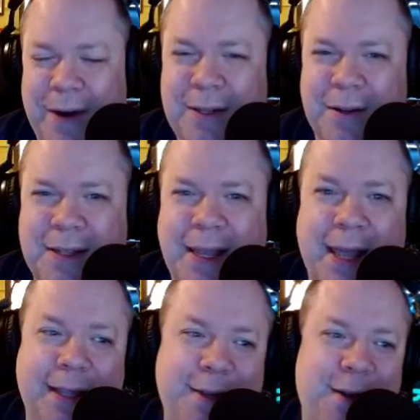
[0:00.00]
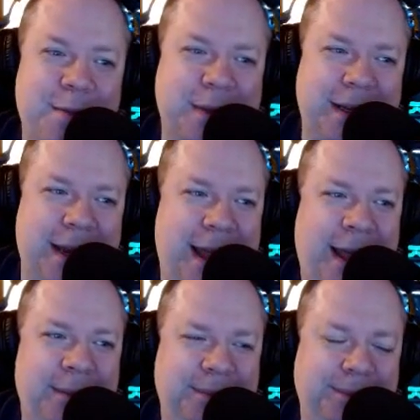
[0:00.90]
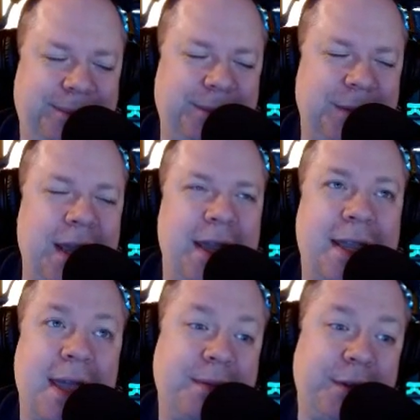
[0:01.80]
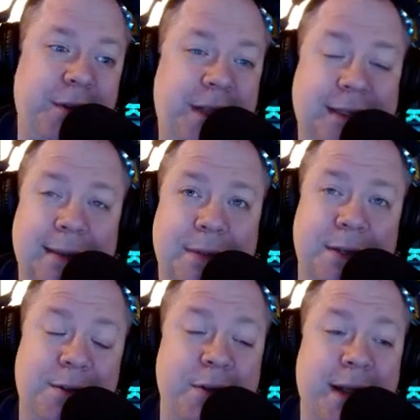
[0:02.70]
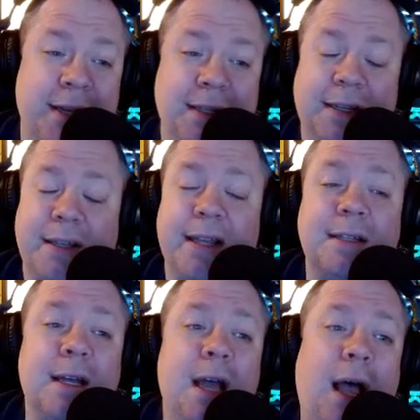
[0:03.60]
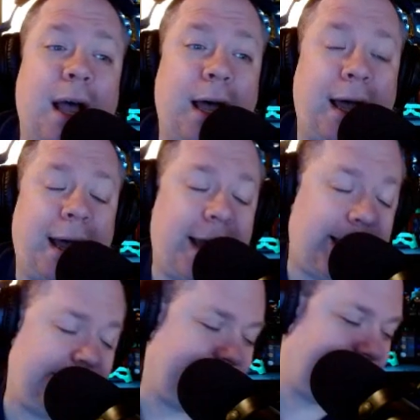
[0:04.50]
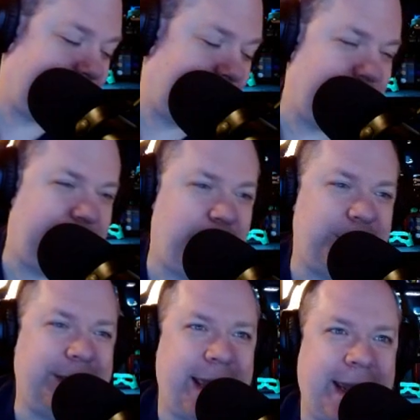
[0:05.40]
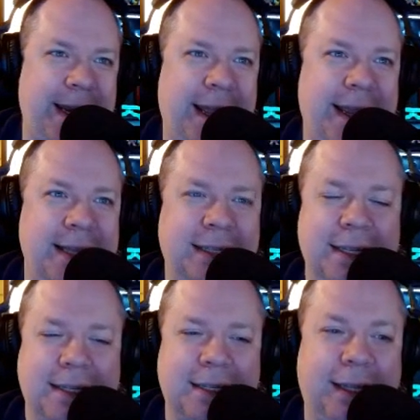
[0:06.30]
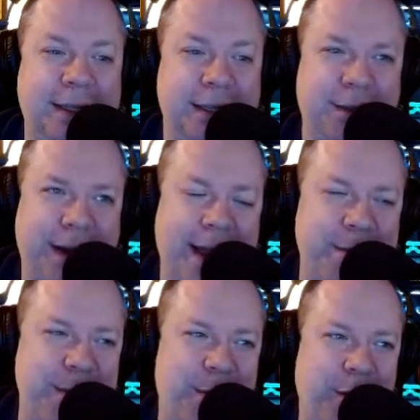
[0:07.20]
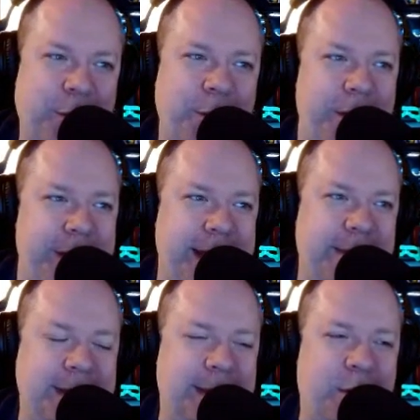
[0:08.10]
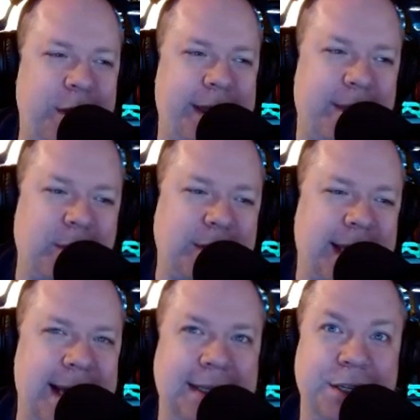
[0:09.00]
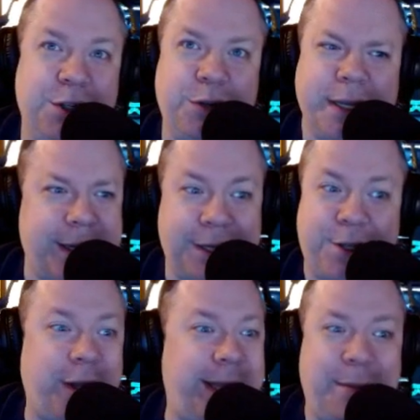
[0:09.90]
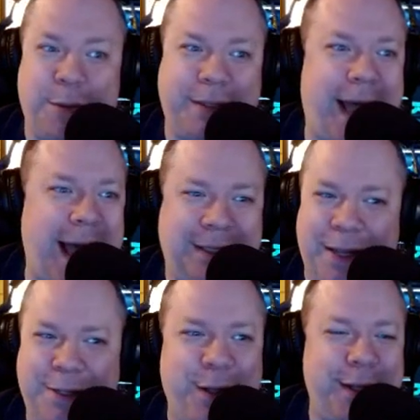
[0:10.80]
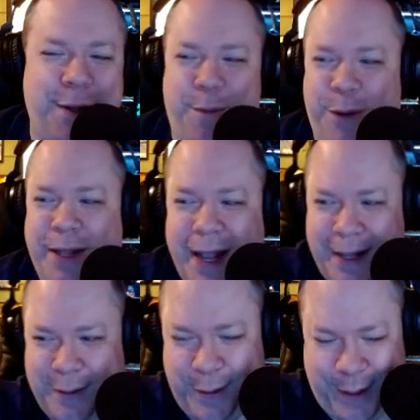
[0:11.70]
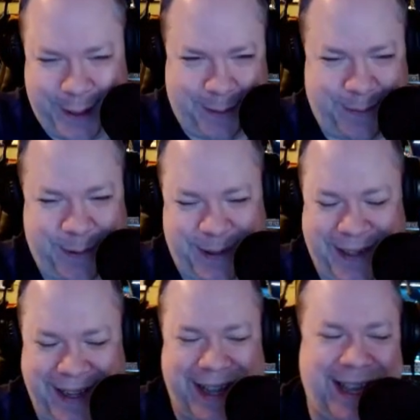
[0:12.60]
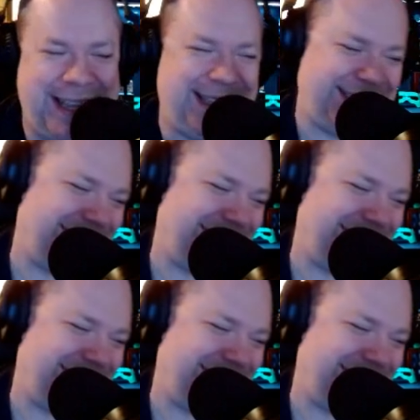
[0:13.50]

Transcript: when I talked to Kelly Thompson. Uh, Capes and episode 296, kids. Uh, she was saying, I guess, in the solicits for Captain Marvel 50, they must have put double size issue. She's like, that's not double size. That's not, don't put that. That's not double size.